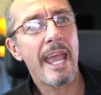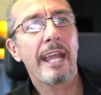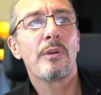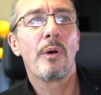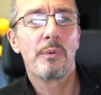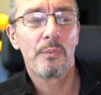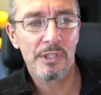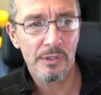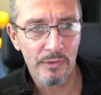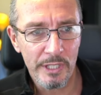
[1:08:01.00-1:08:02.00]
add-on
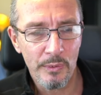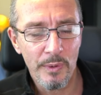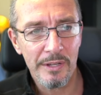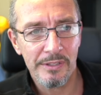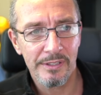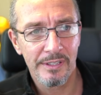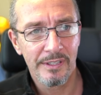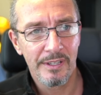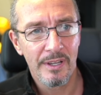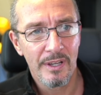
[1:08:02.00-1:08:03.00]
with a request
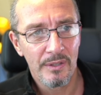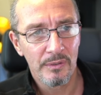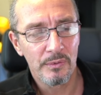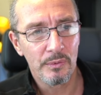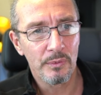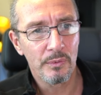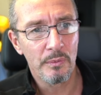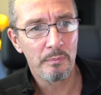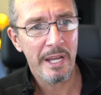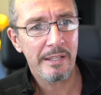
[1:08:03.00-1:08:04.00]
to
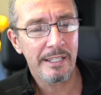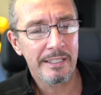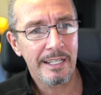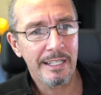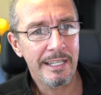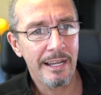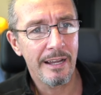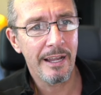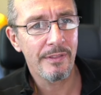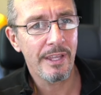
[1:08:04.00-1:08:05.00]
make that clear.
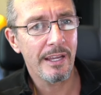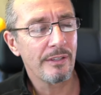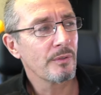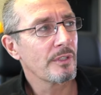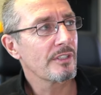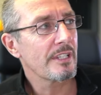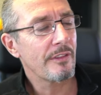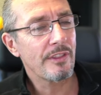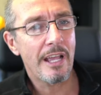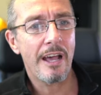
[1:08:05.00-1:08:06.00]
And then you just
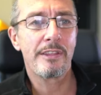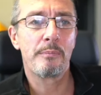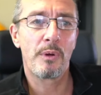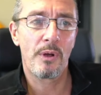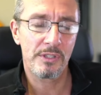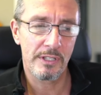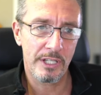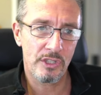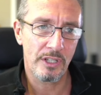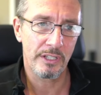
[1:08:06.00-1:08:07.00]
let the other person
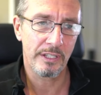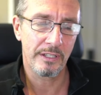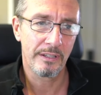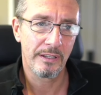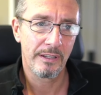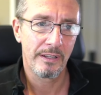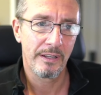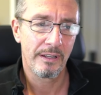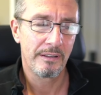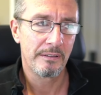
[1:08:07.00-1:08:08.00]
literally
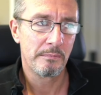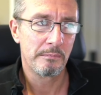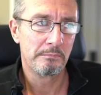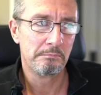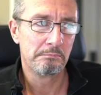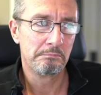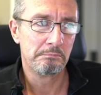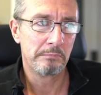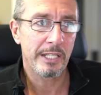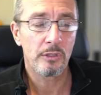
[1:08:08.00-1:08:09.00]

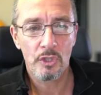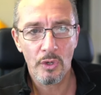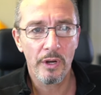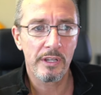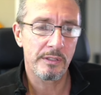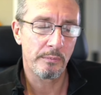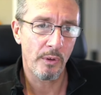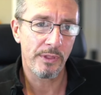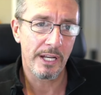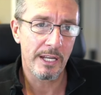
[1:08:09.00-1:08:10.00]
make a choice
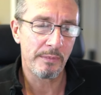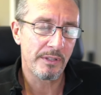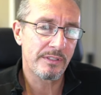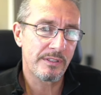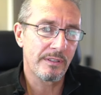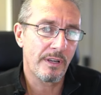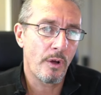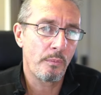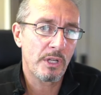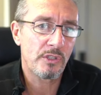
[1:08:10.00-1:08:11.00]
about their limits,
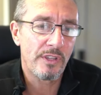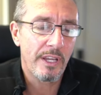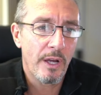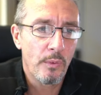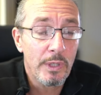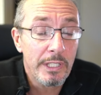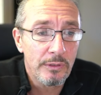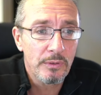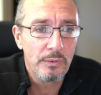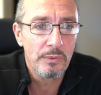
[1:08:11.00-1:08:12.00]
how much they are willing
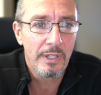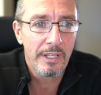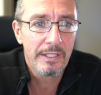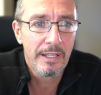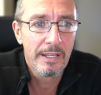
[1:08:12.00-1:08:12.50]
to do that.